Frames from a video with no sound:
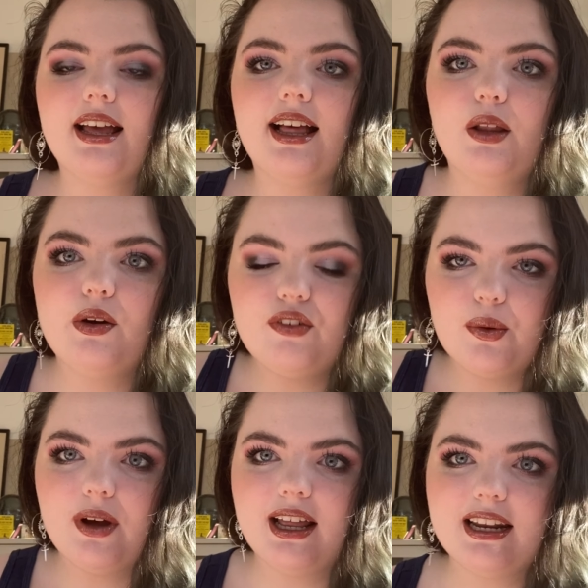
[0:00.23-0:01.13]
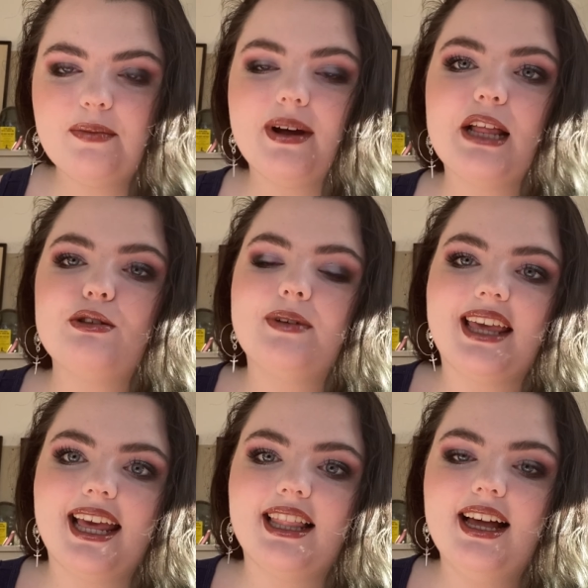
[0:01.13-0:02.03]
Hello everyone, my name is
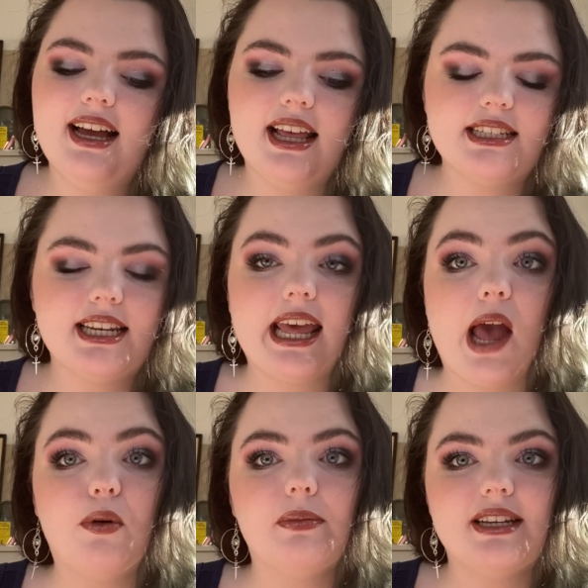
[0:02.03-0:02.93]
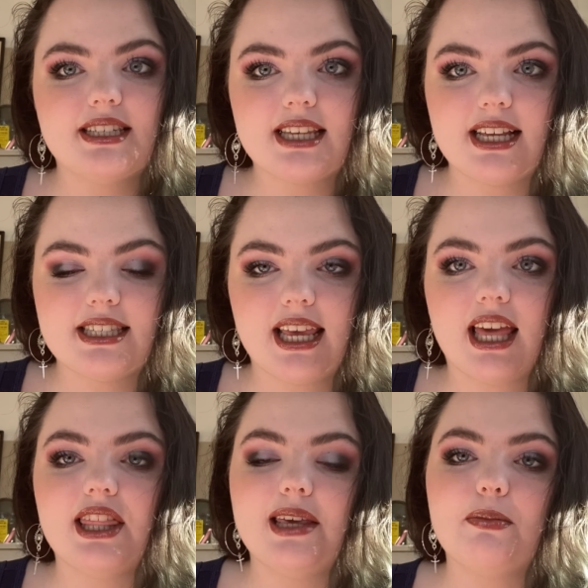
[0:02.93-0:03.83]
Michaela and today I will be
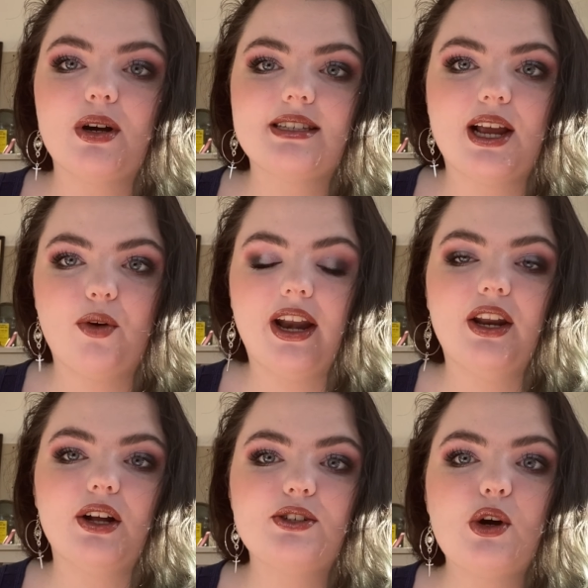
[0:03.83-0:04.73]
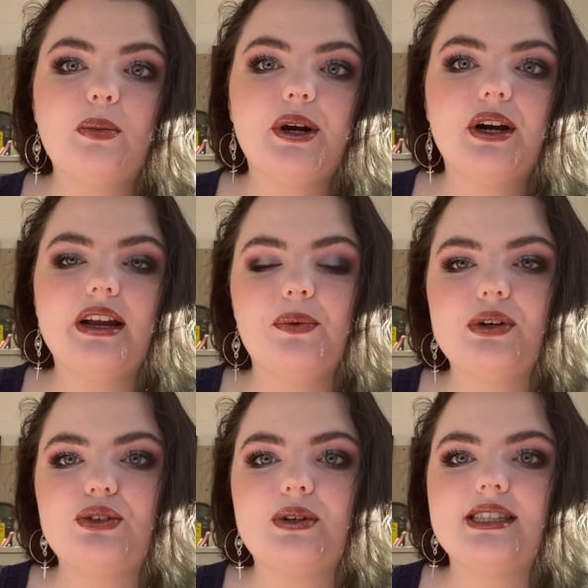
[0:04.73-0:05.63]
discussing the books I read in October and
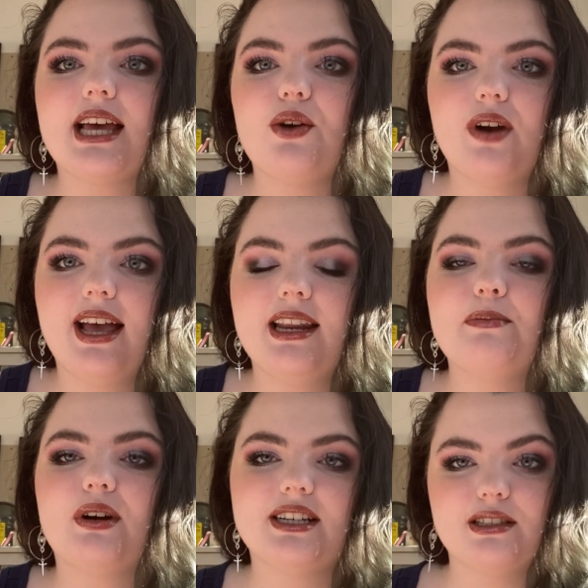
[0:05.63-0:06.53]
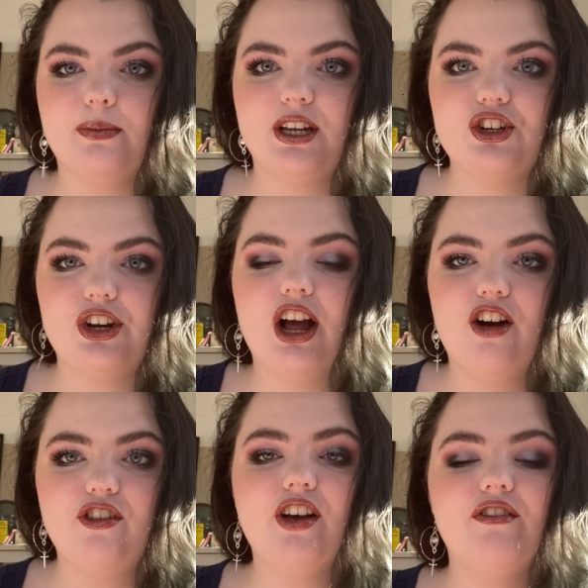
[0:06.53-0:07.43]
which ones I read in participation
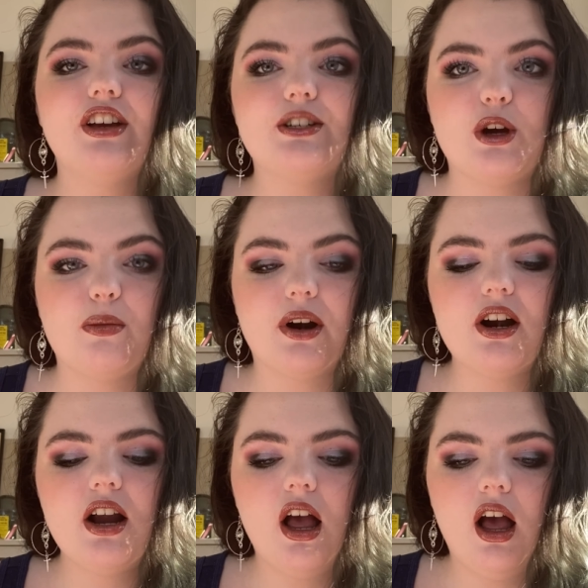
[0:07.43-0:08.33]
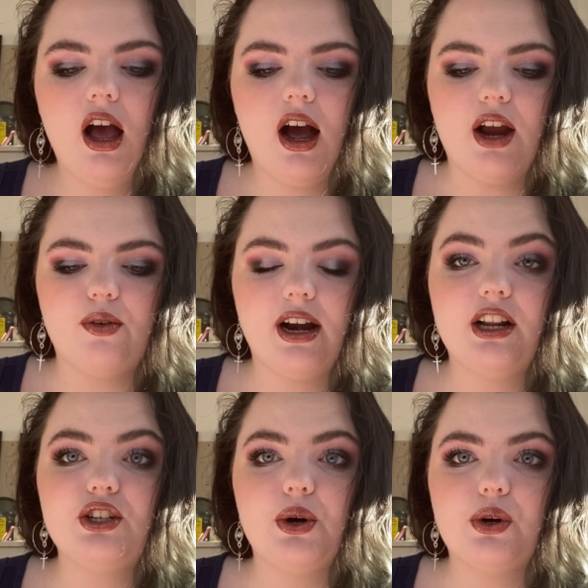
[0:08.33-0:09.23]
of Victober. I read
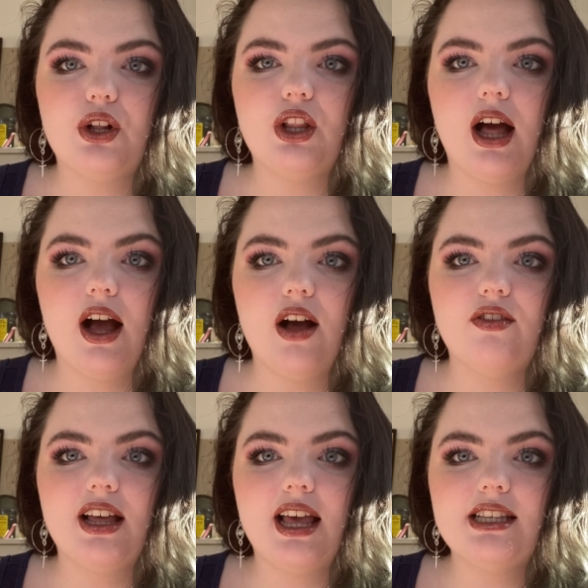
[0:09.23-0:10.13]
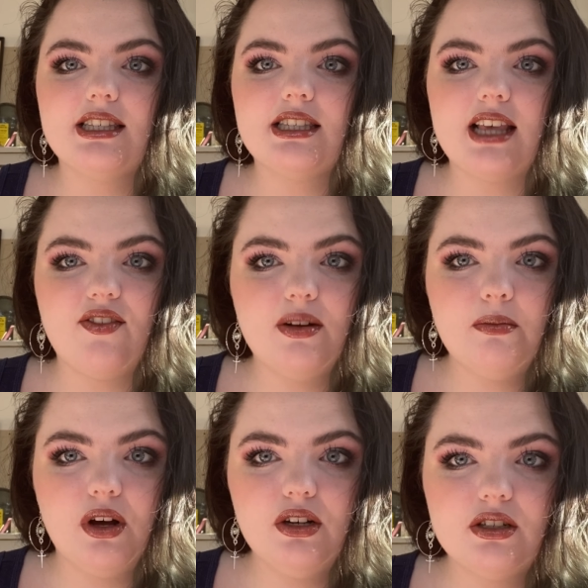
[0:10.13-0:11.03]
a total of 7
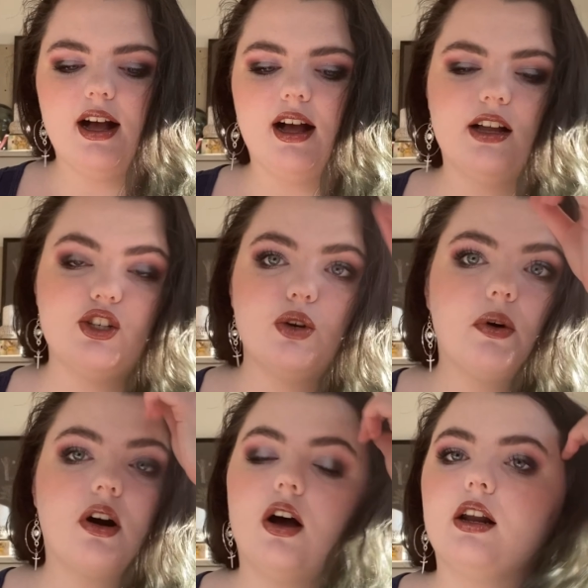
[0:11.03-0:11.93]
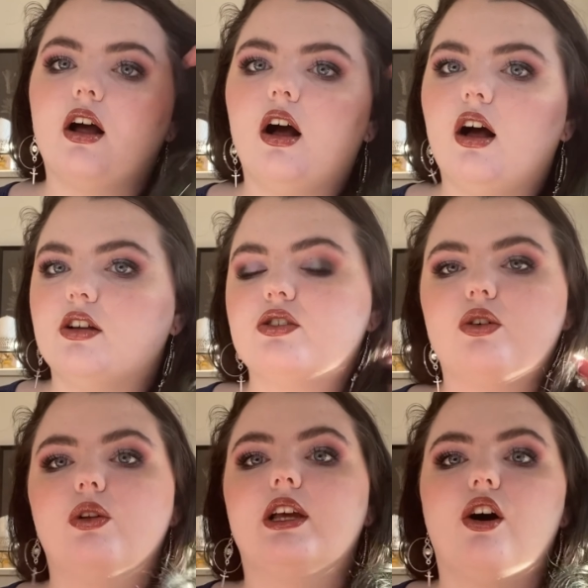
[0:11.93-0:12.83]
books. 2 are on a
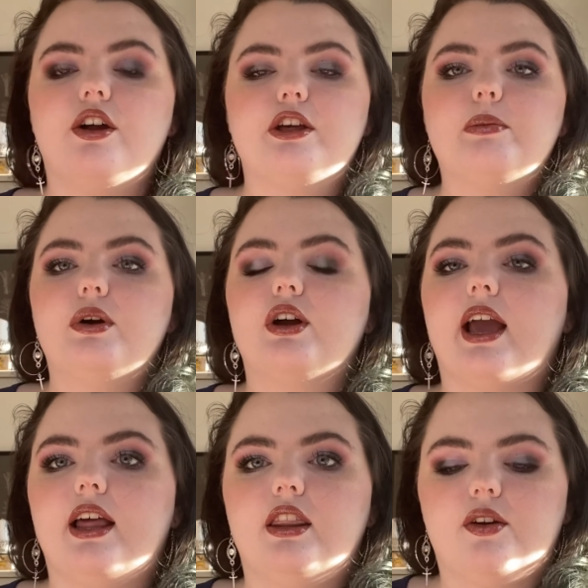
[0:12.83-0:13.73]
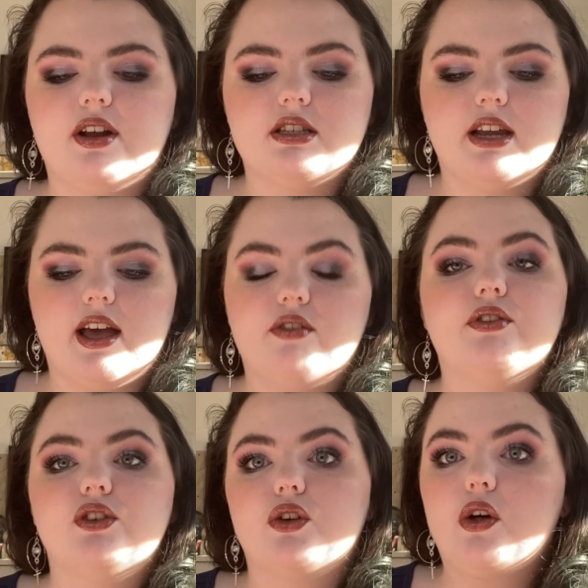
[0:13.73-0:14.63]
solely audiobook and the rest I have
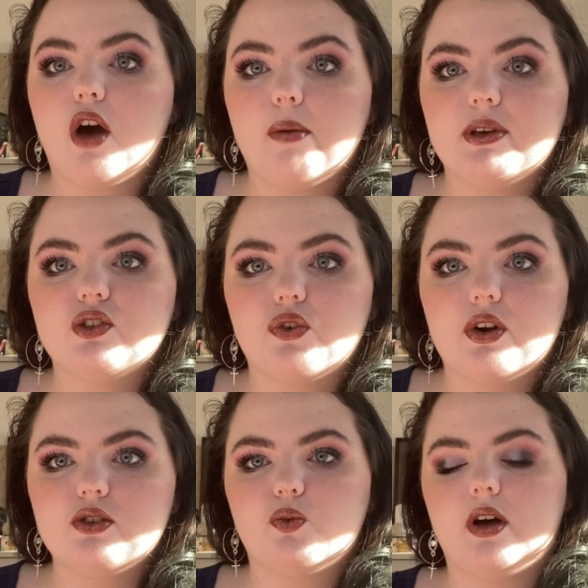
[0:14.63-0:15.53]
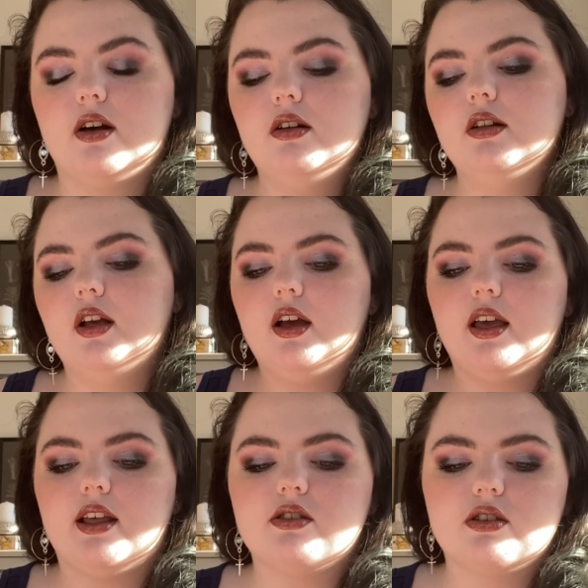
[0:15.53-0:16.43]
physical copies for as well.
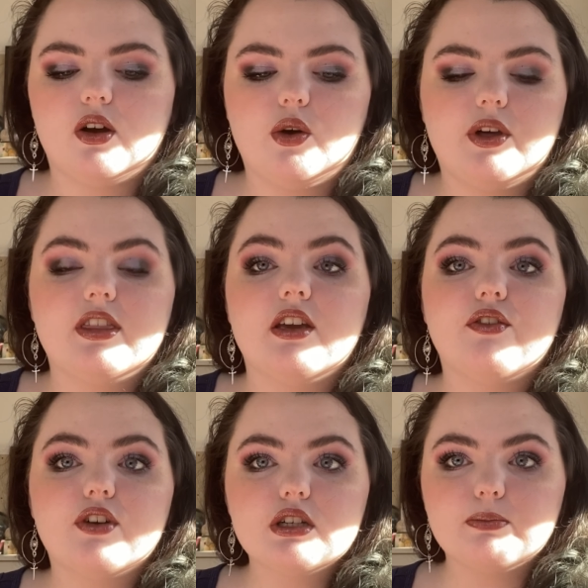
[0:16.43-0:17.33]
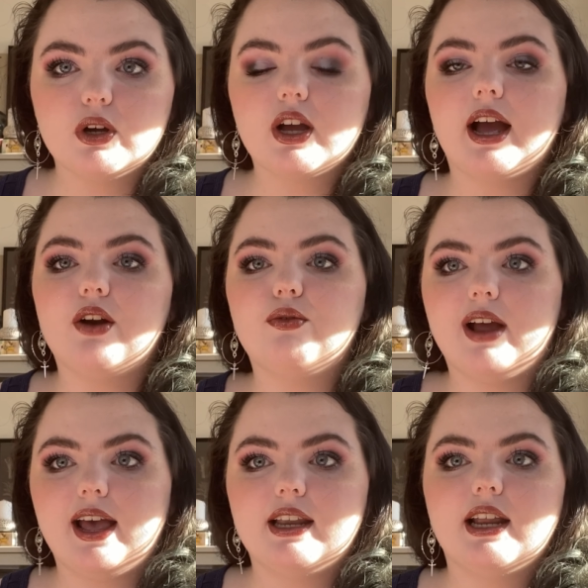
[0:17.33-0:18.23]
And so the first book I
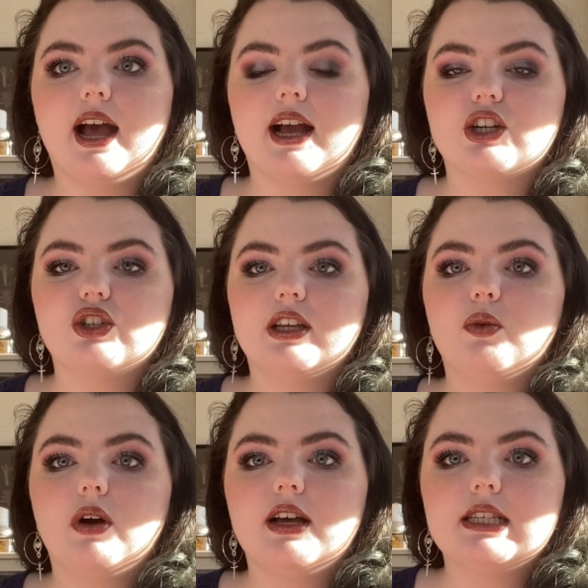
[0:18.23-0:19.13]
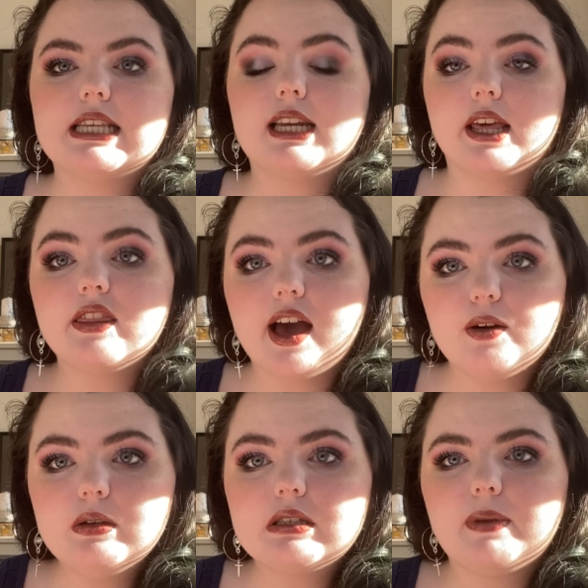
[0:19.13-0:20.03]
read actually was Ninth
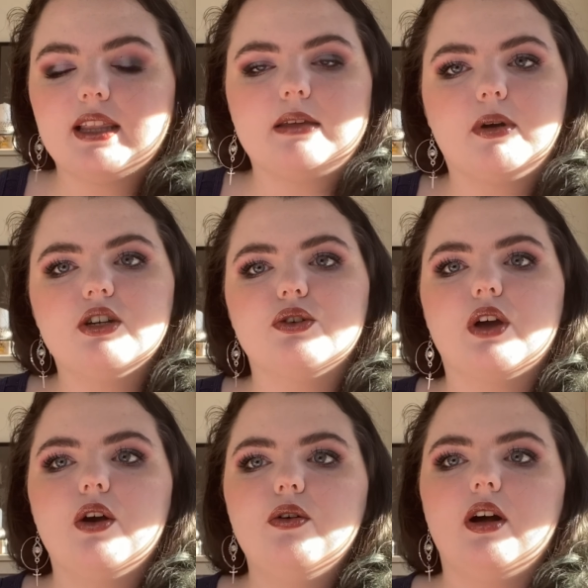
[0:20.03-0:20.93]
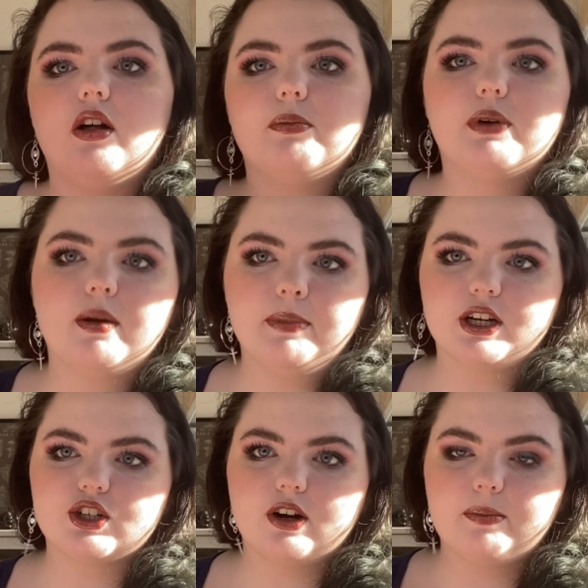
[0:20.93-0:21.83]
House by Leigh Bardugo. I'll put a
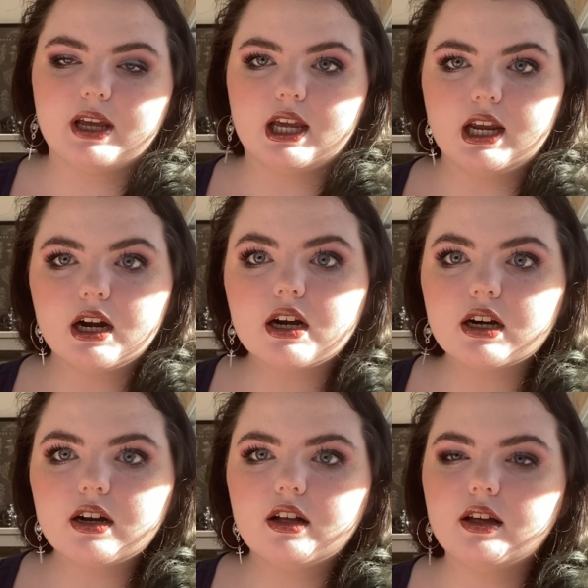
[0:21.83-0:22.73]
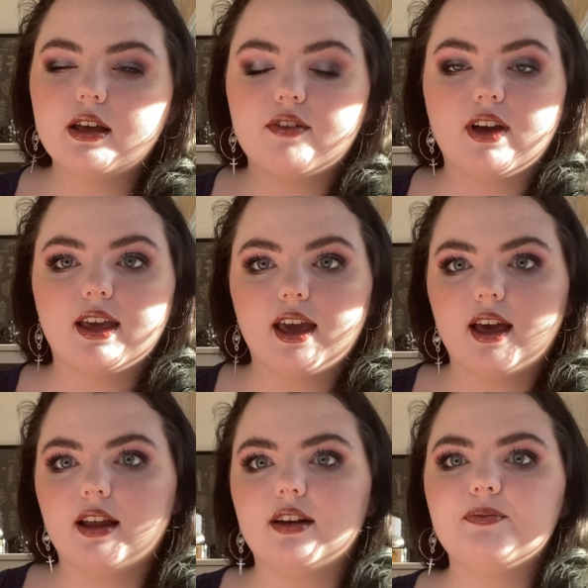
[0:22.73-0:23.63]
picture up here if I
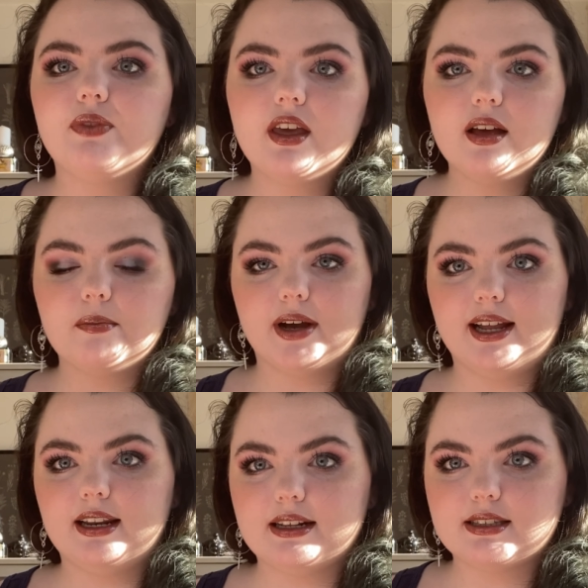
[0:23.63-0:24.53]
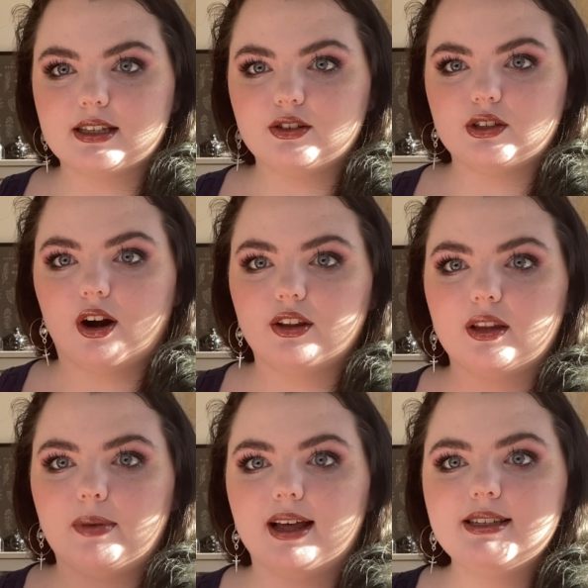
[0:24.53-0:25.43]
can. My editing skills aren't
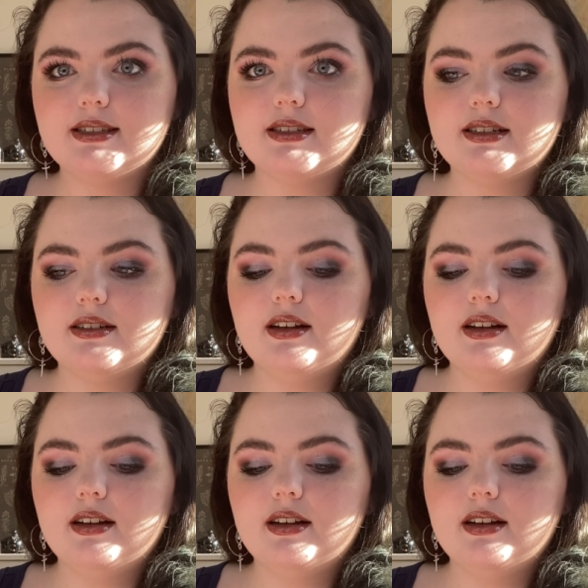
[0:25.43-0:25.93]
the best.